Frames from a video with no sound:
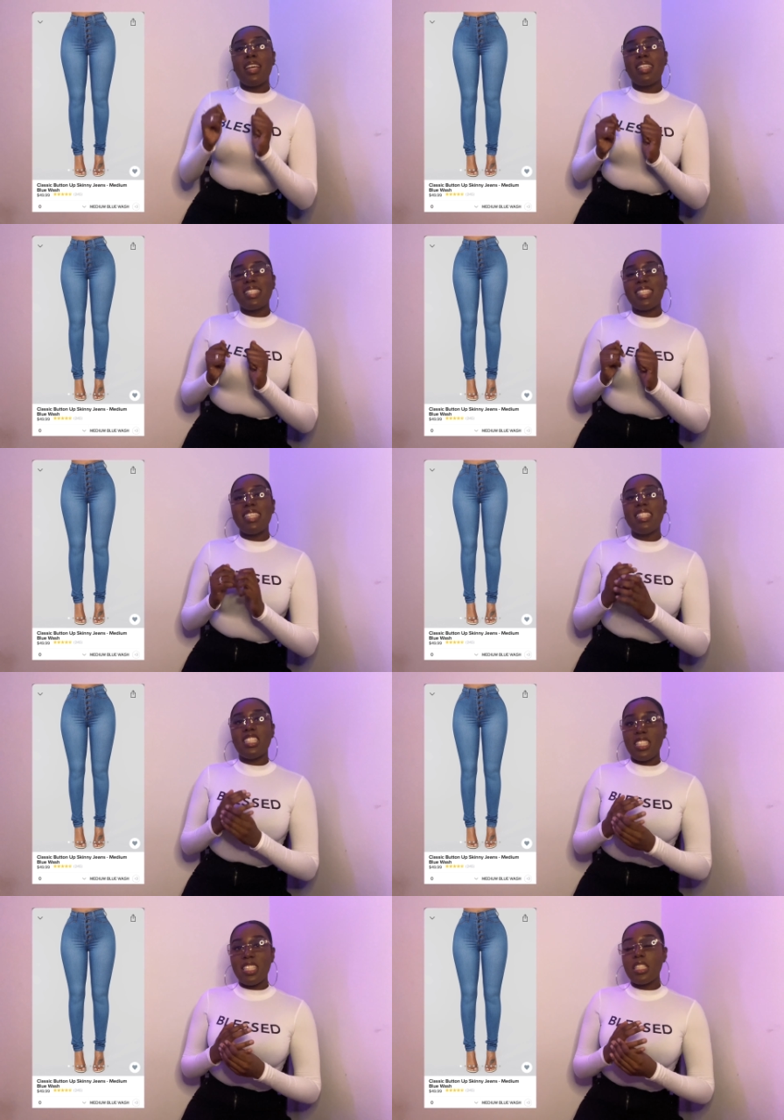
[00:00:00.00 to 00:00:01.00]
skinny
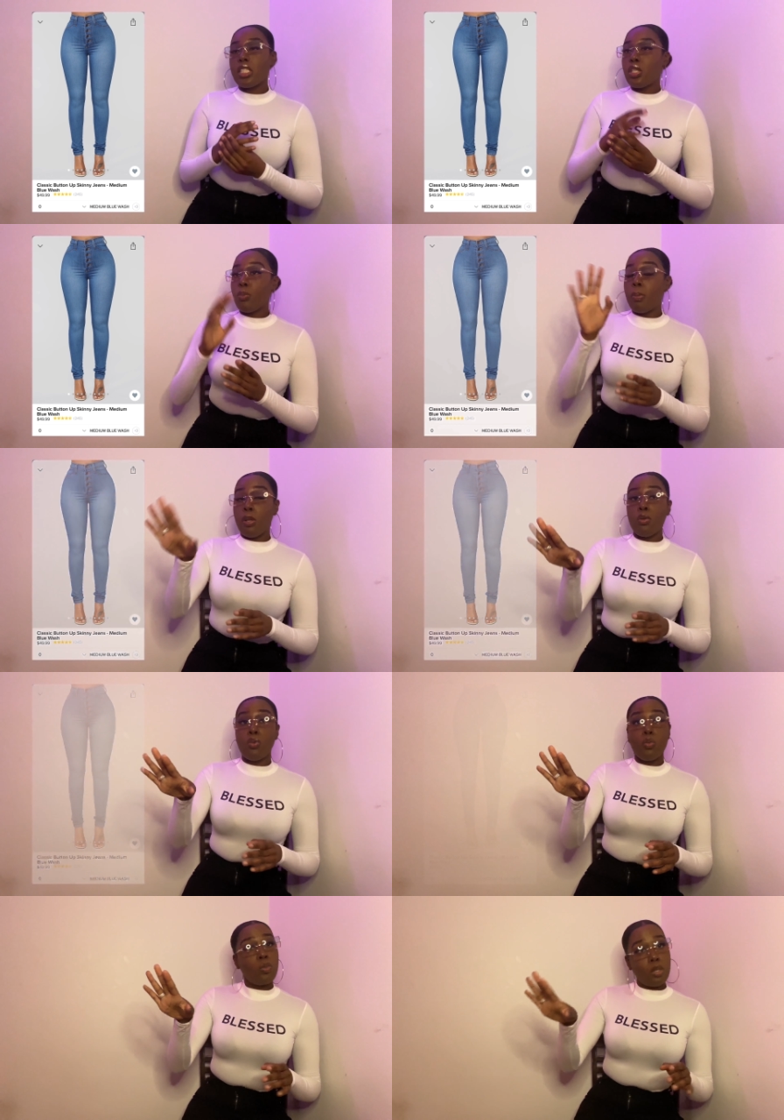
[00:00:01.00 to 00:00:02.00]
jeans the blue
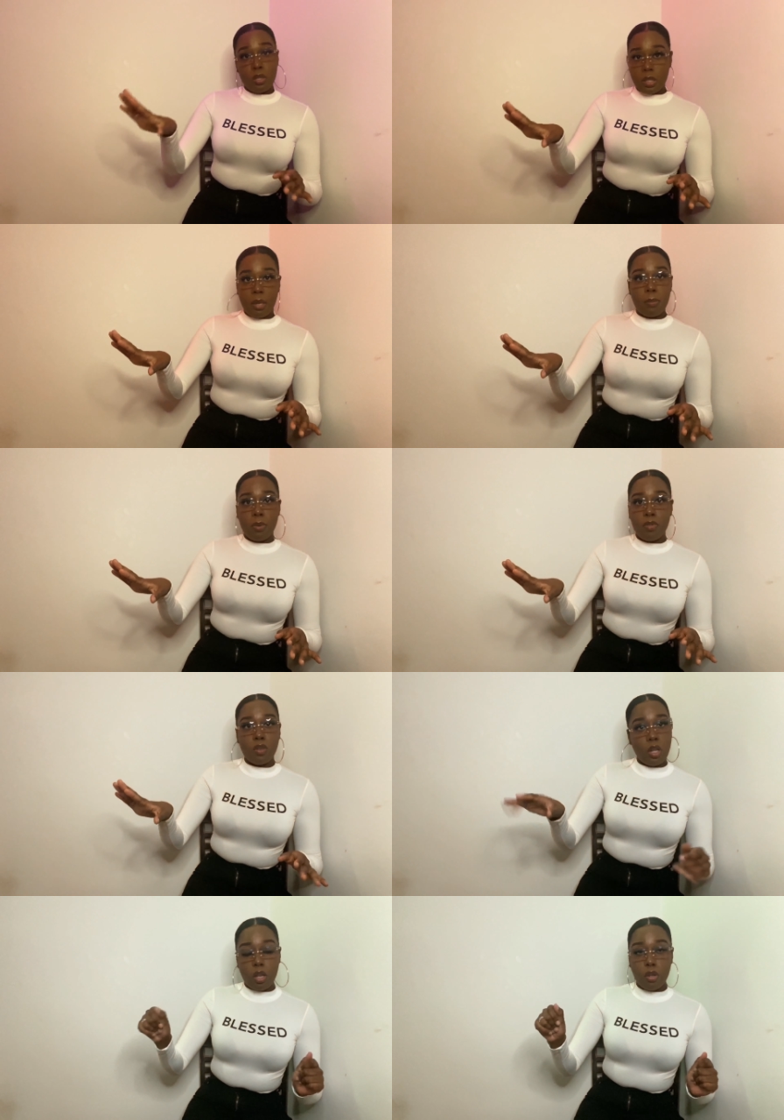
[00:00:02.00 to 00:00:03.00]
type of
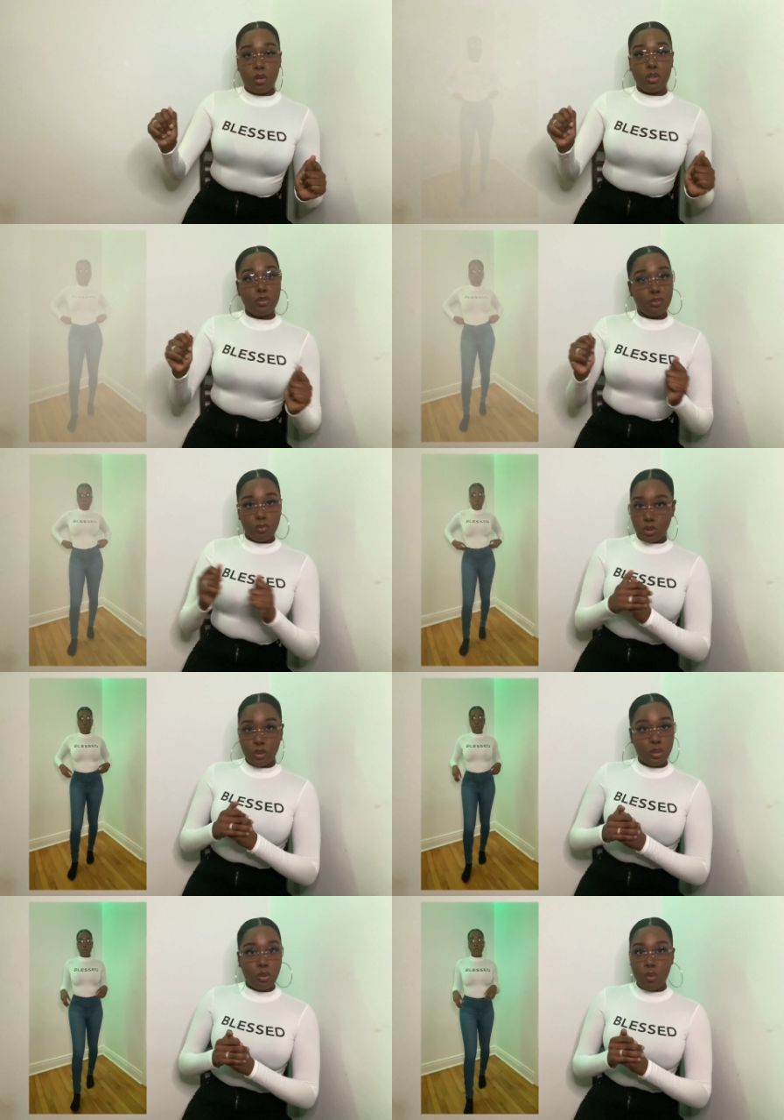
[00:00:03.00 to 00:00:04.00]
color
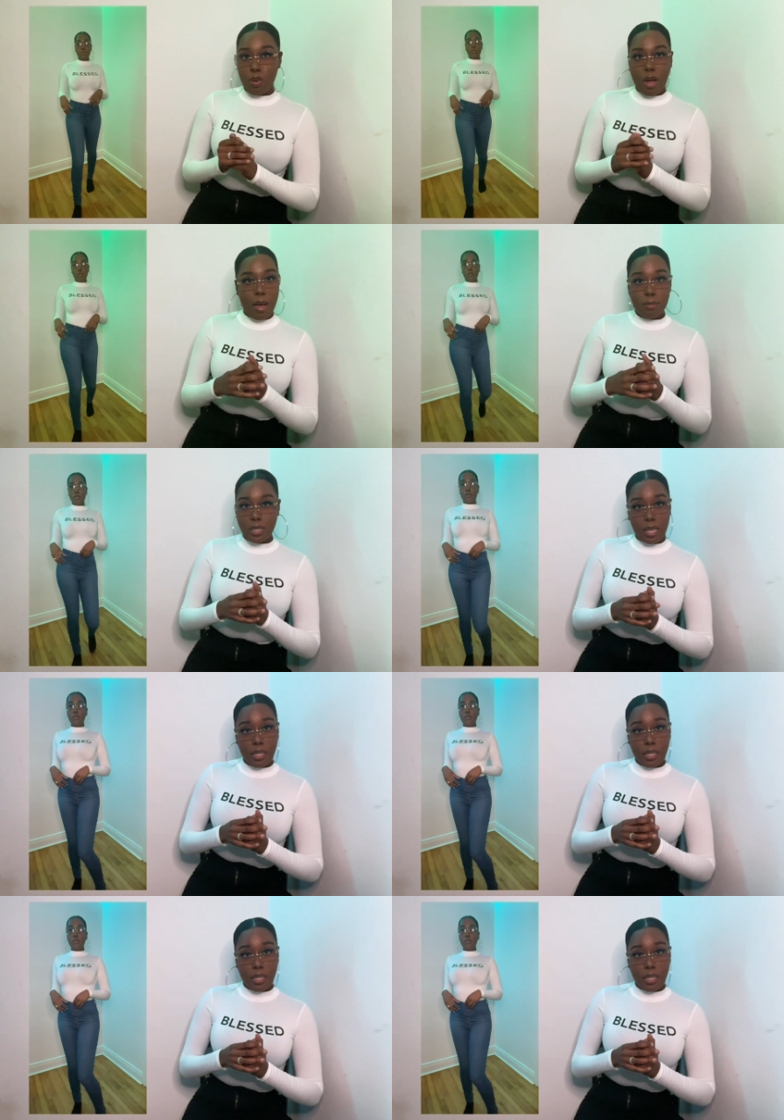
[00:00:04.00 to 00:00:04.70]
so i'm telling